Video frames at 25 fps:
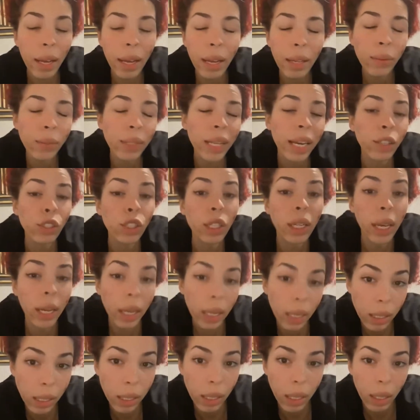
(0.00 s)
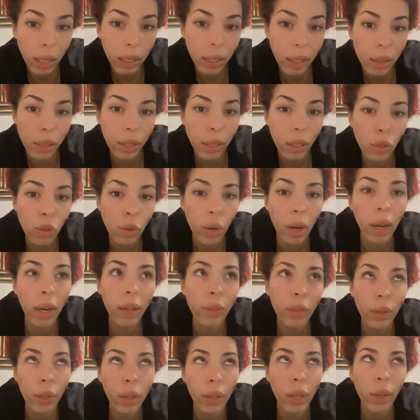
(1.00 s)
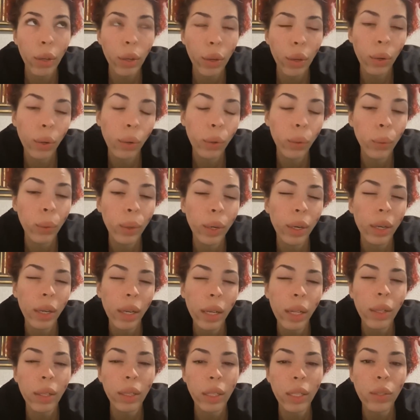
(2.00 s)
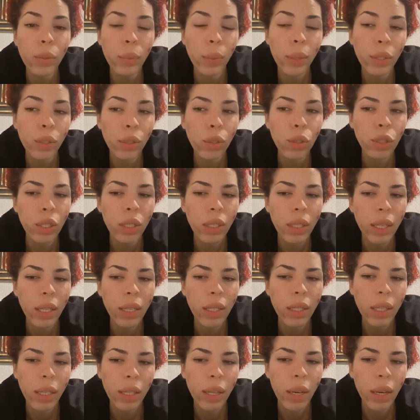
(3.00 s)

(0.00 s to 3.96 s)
It was actually 18 that they tried. They're like, oh, we're gonna at least wait till she's